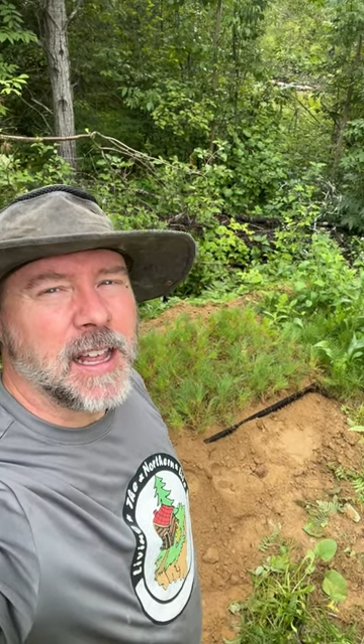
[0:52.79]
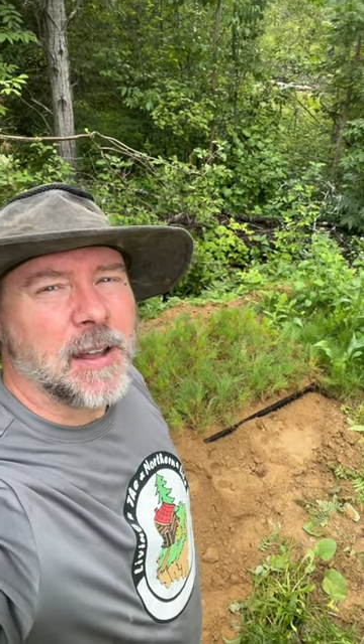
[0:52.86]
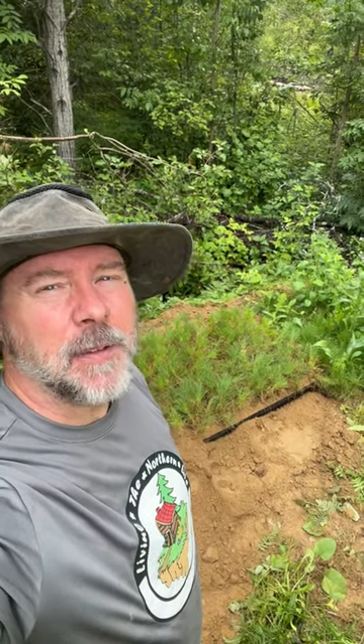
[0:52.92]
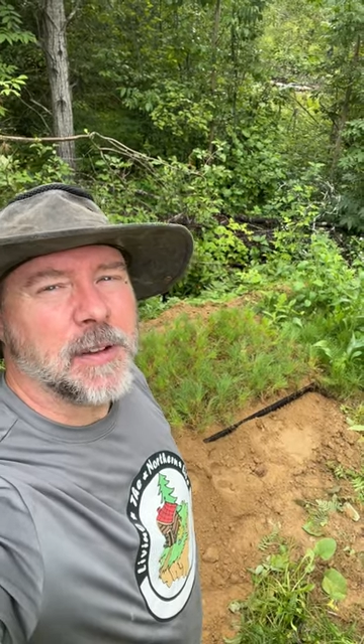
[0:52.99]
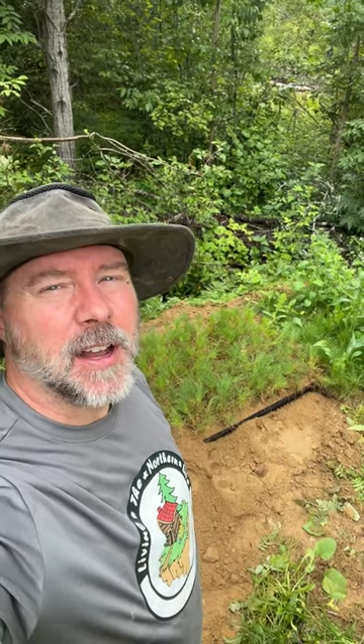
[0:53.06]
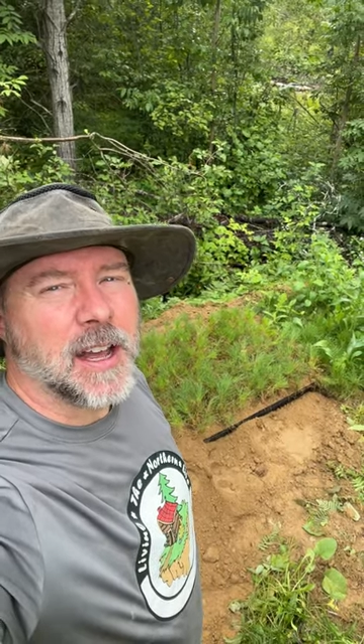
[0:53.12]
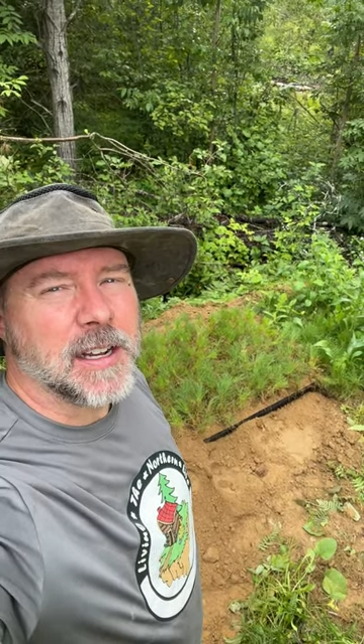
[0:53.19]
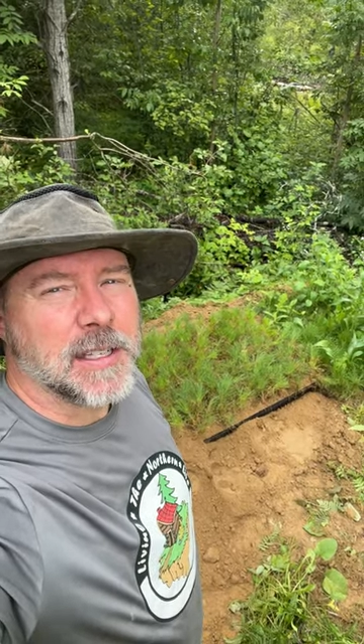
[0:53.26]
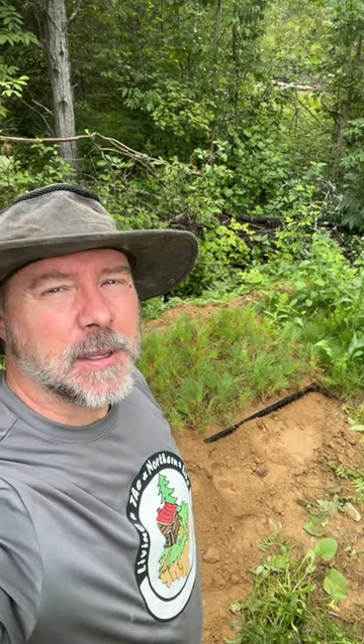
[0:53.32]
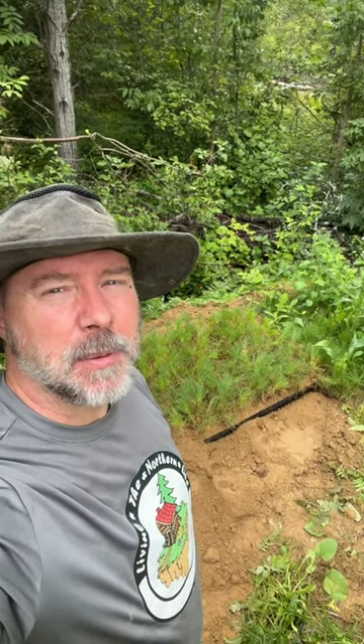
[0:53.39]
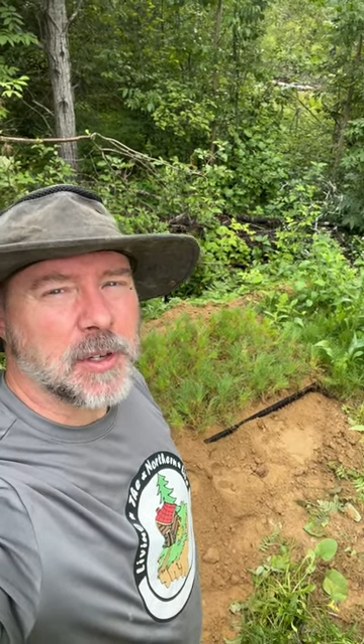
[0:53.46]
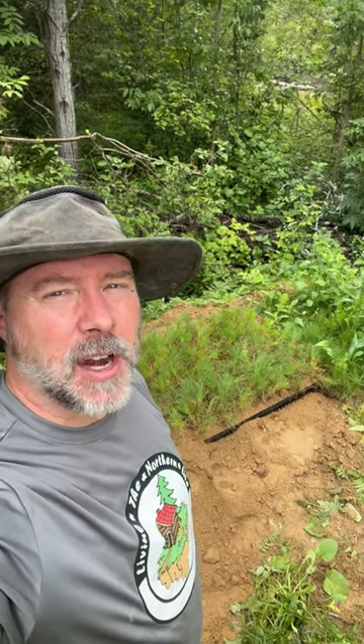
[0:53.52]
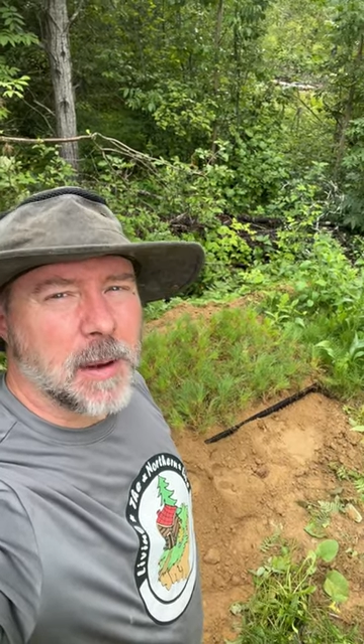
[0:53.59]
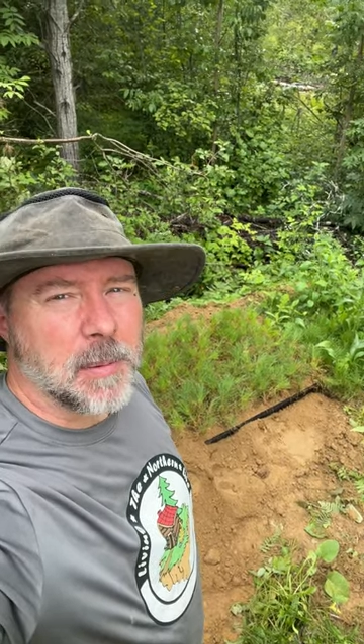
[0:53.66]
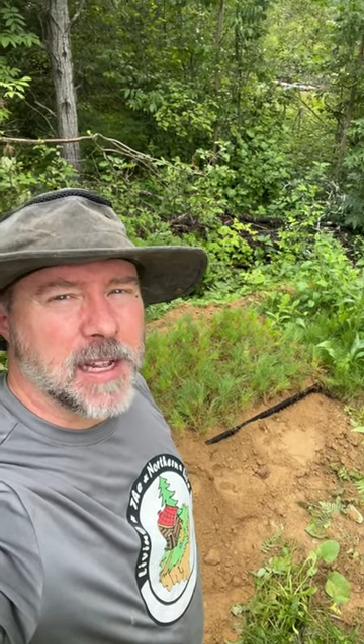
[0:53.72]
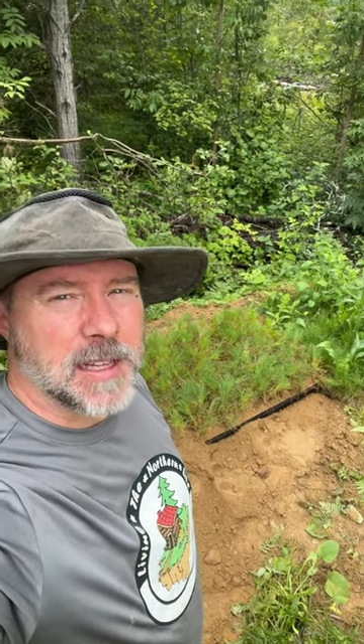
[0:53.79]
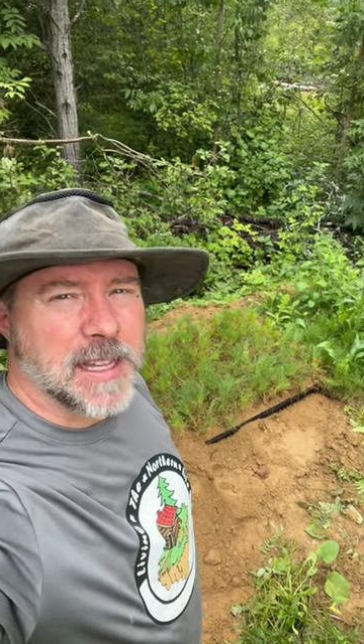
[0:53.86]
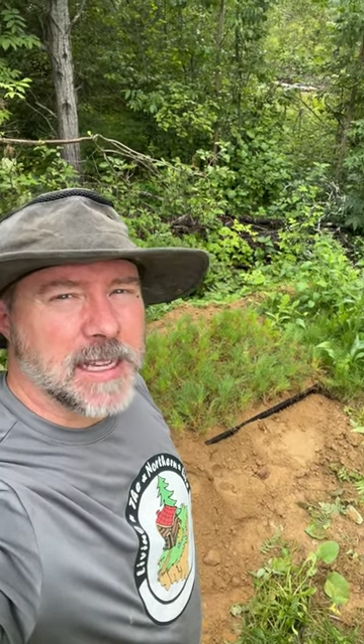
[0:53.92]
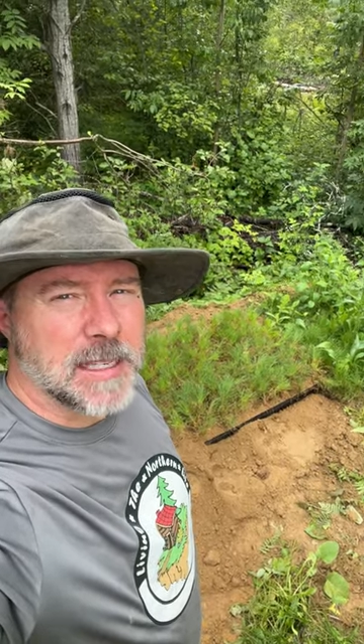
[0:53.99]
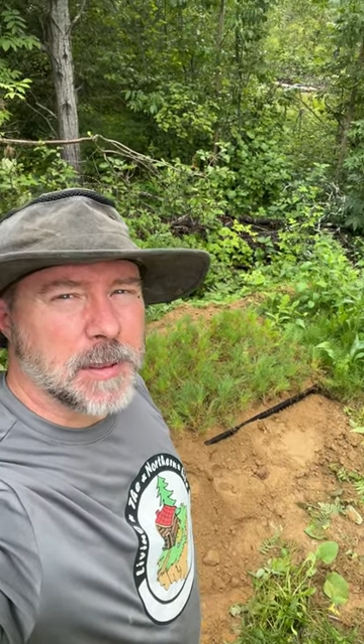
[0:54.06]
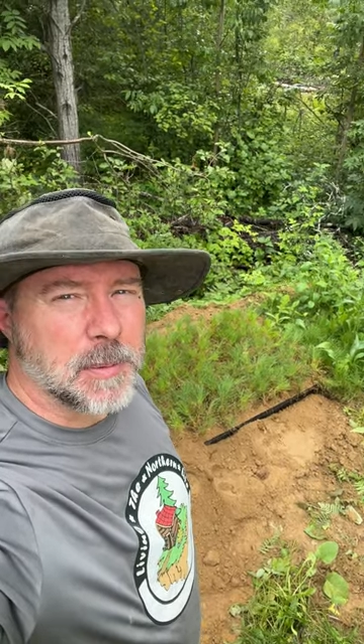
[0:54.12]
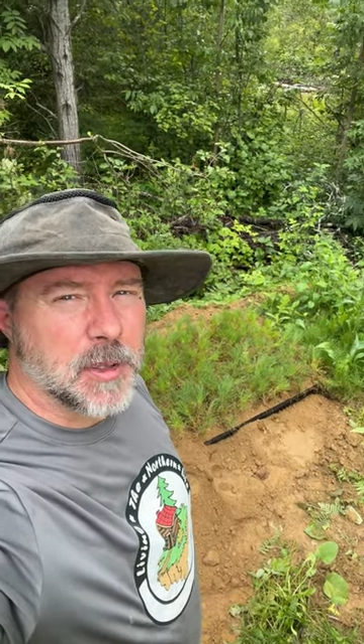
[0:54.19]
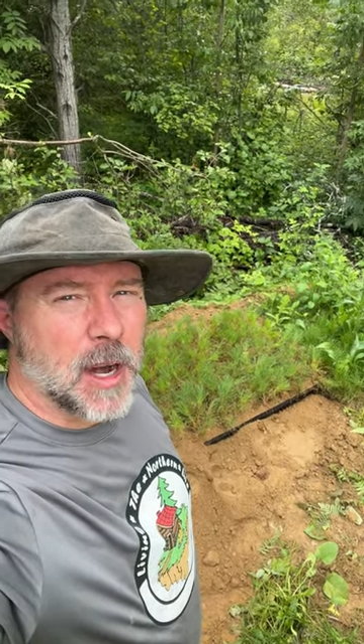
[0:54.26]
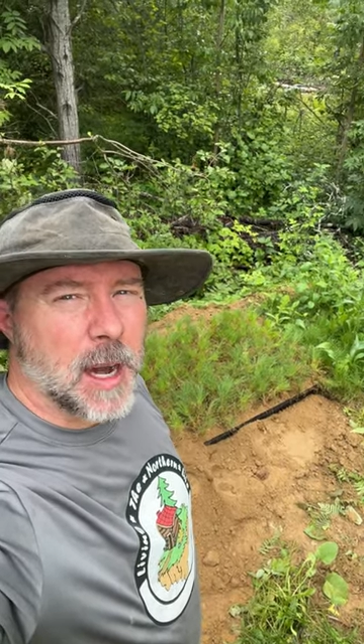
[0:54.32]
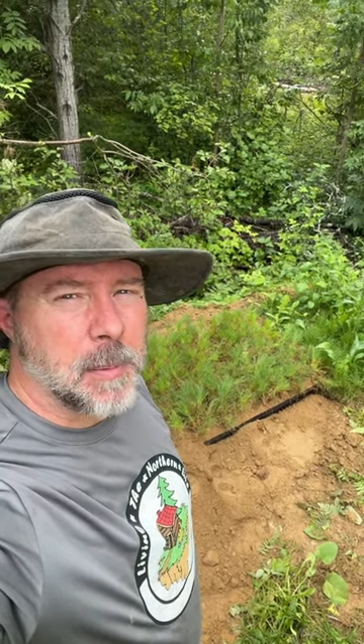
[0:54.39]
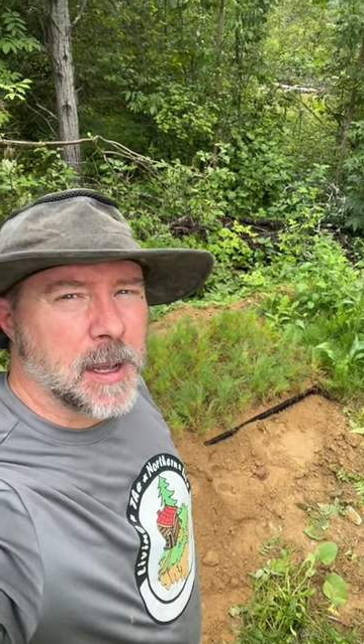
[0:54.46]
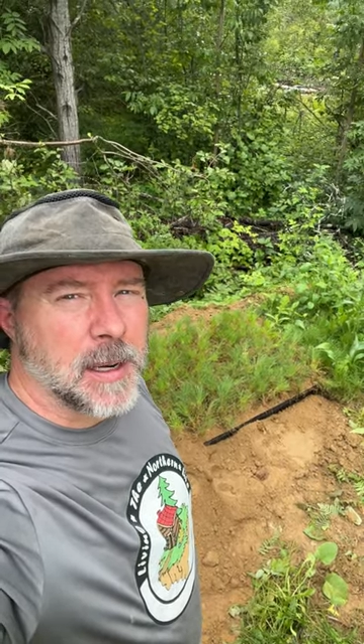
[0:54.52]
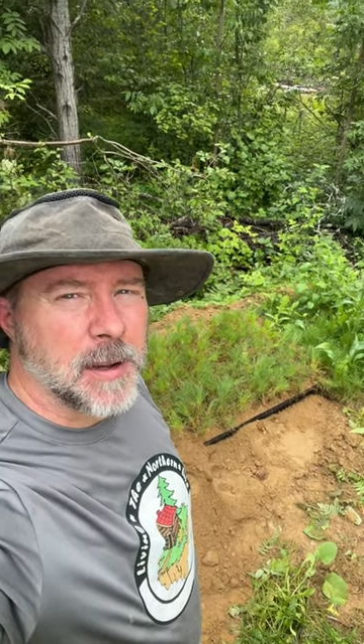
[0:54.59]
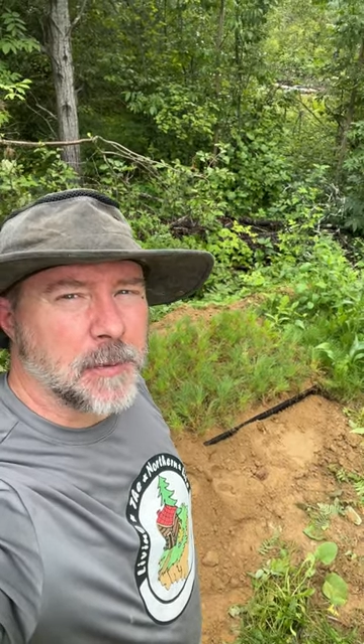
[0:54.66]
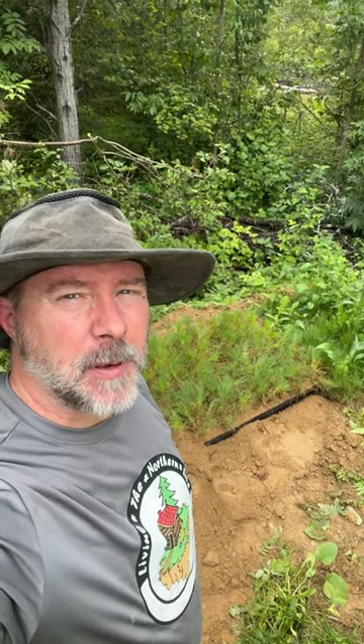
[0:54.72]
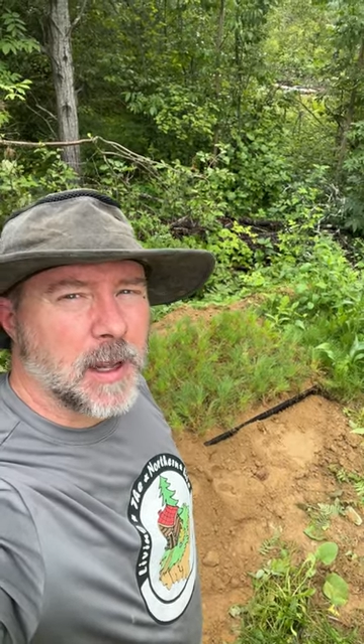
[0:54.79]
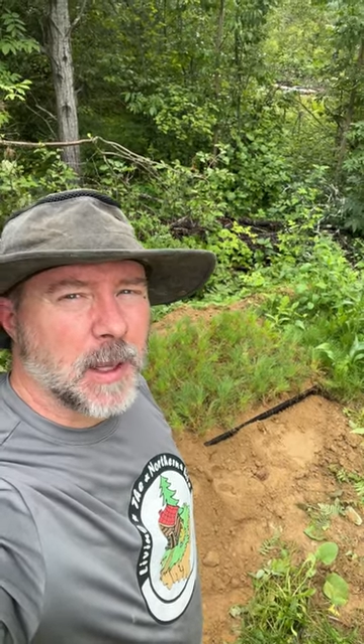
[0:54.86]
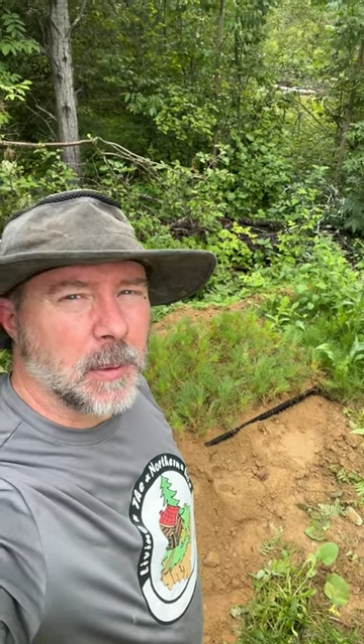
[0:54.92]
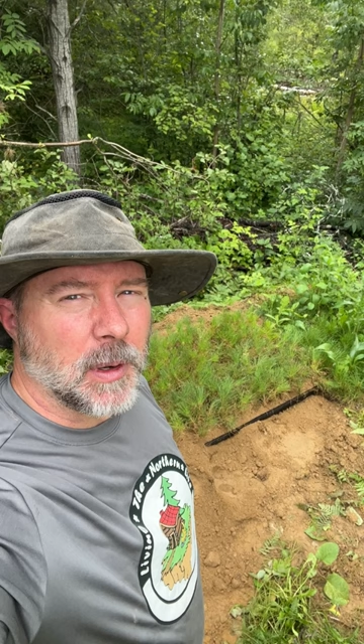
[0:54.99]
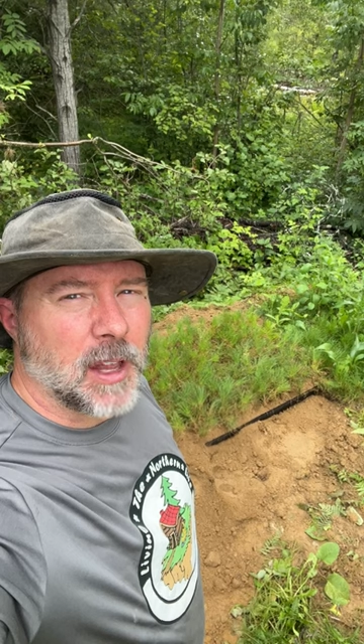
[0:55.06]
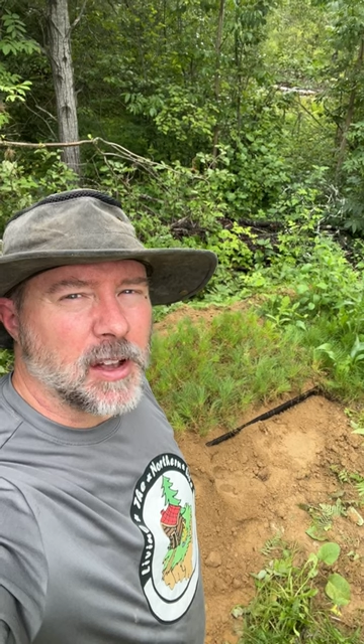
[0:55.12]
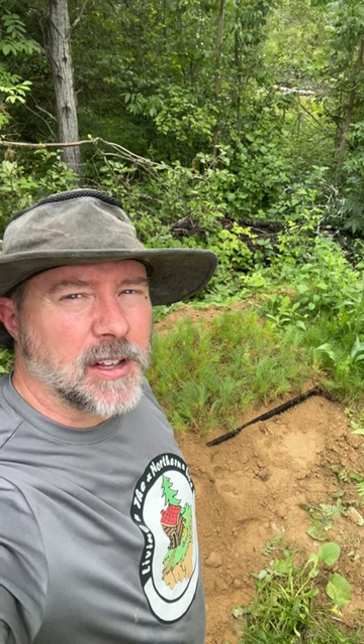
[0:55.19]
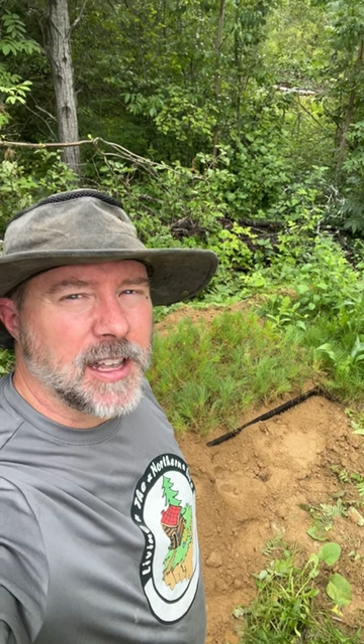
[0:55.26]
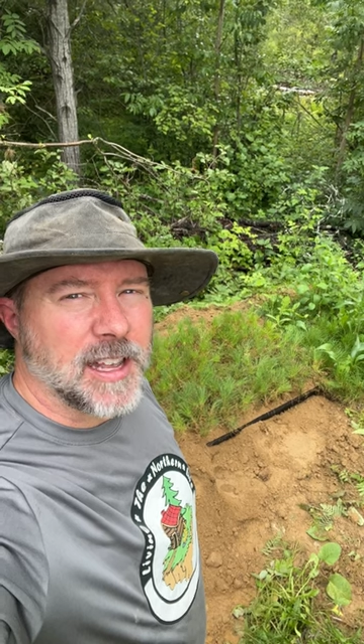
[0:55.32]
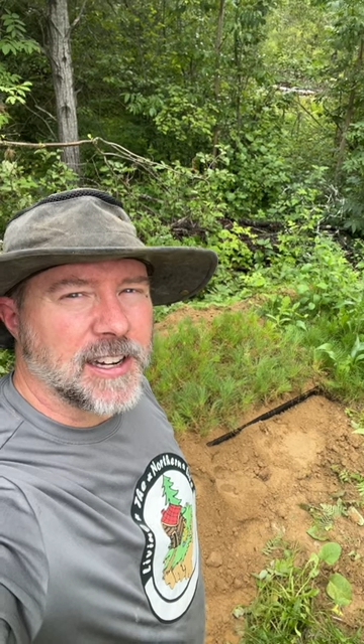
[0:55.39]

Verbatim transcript: If you're not a subscriber, hit that subscribe button to follow along.